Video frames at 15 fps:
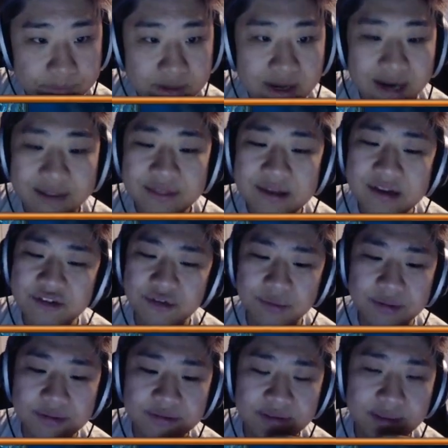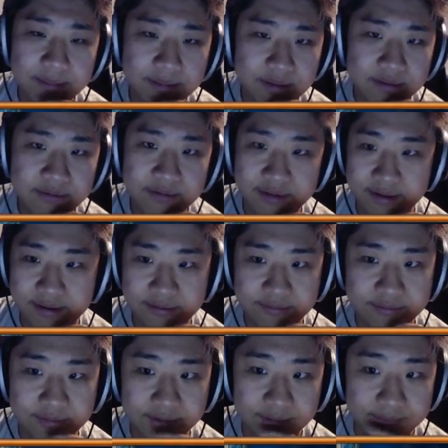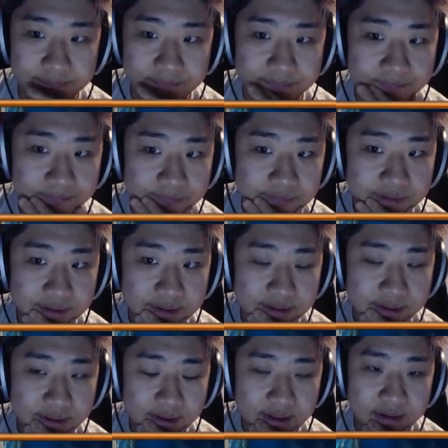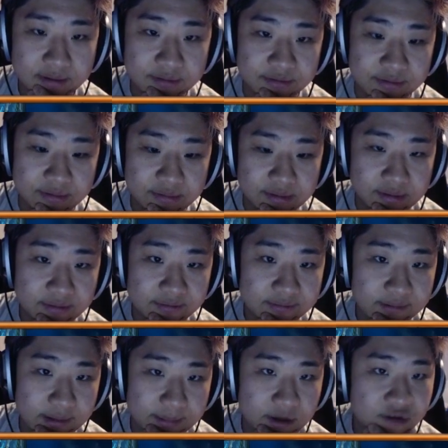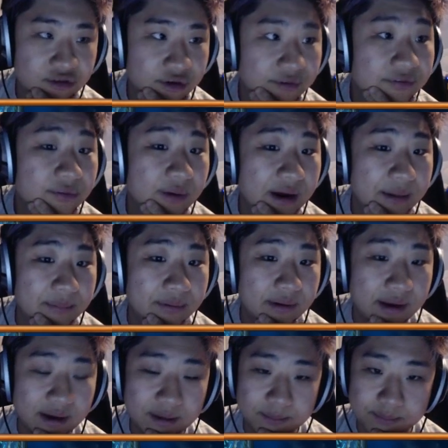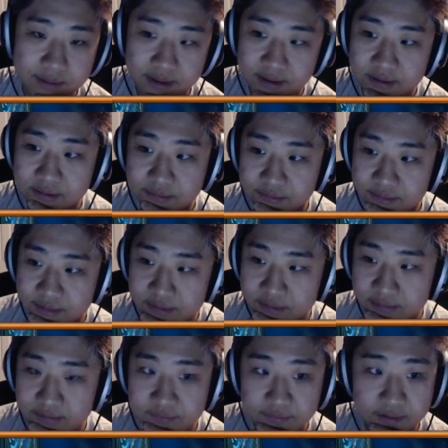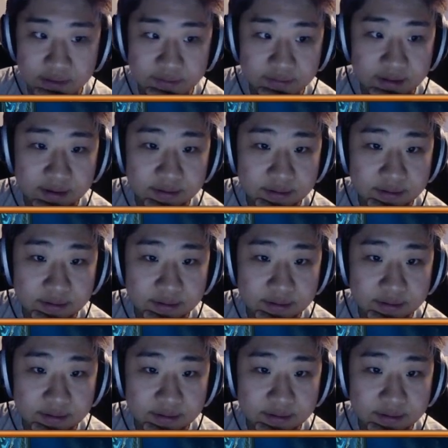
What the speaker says: I think I should win this game unless he has Eater Secrets. I'm not sure if the way I play I can beat Eater Secrets if he has that